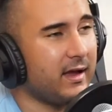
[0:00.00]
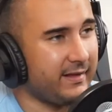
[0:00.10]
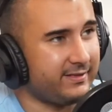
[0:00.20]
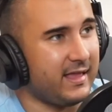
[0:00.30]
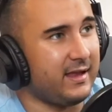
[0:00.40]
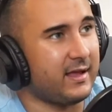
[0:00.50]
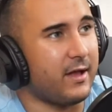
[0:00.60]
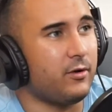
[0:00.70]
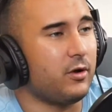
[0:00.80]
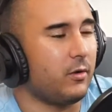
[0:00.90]
I
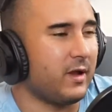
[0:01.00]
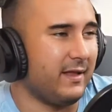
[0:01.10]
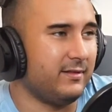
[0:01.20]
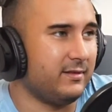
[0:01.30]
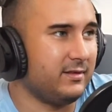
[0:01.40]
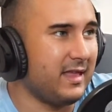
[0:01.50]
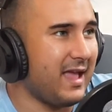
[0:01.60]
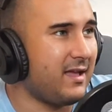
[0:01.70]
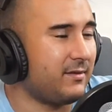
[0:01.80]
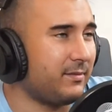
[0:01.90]
don't. Okay,
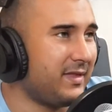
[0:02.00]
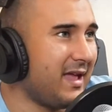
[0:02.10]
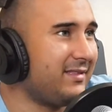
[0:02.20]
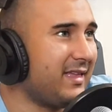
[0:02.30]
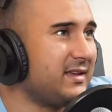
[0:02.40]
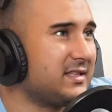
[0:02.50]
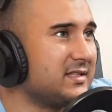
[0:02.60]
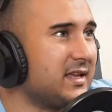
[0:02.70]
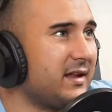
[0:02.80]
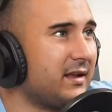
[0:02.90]
Dan thinks
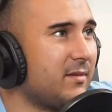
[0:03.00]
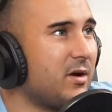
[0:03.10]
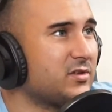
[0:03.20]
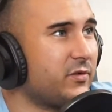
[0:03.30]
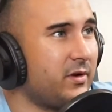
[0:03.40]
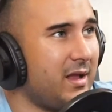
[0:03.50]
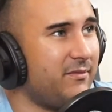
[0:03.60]
he's gonna come out for an